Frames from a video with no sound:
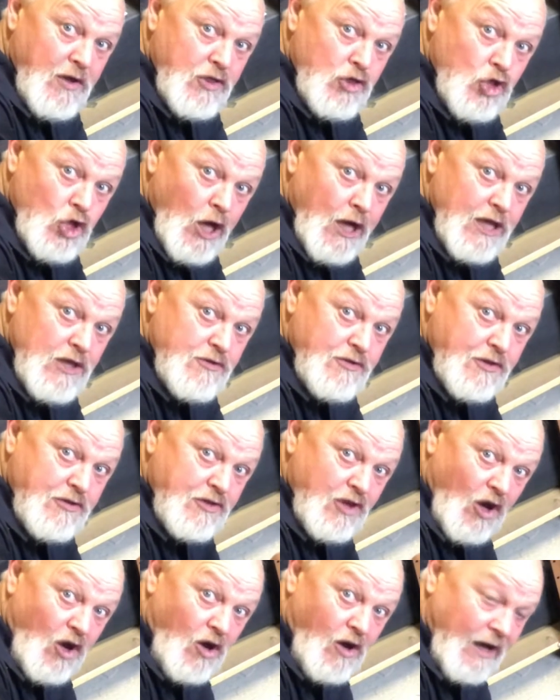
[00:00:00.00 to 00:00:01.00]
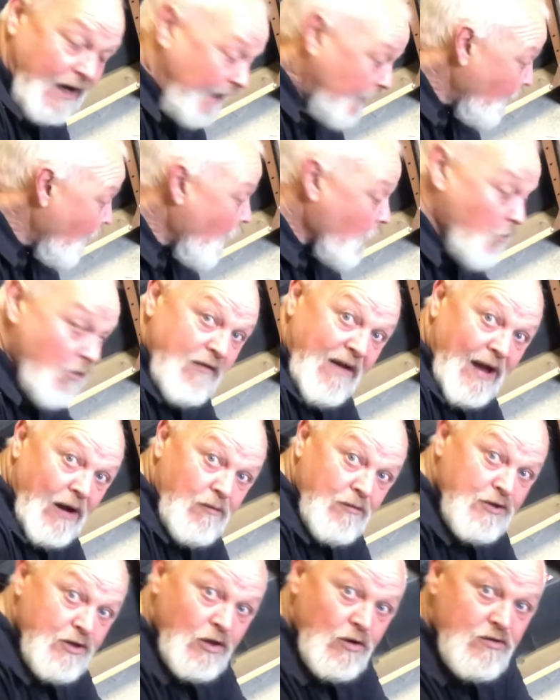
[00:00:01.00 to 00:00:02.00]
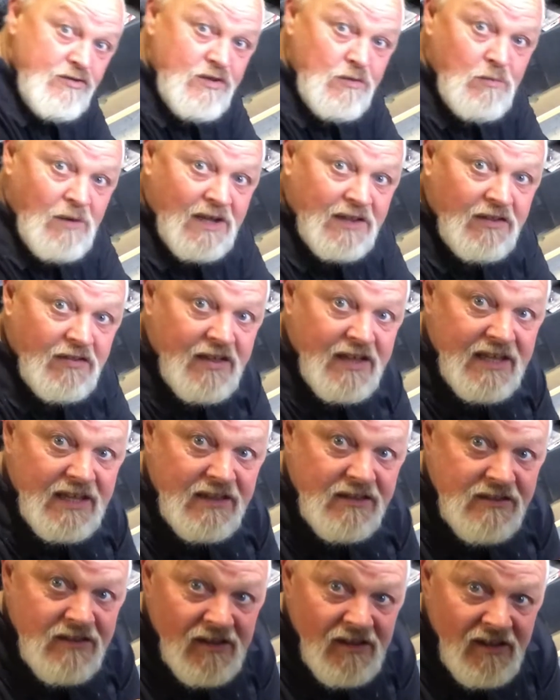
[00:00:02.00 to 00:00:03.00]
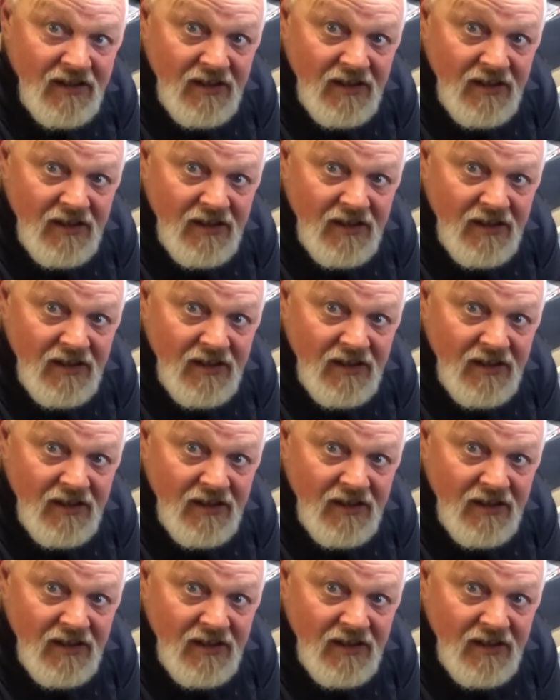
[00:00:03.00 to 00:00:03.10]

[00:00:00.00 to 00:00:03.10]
and change the tyre without using one of these.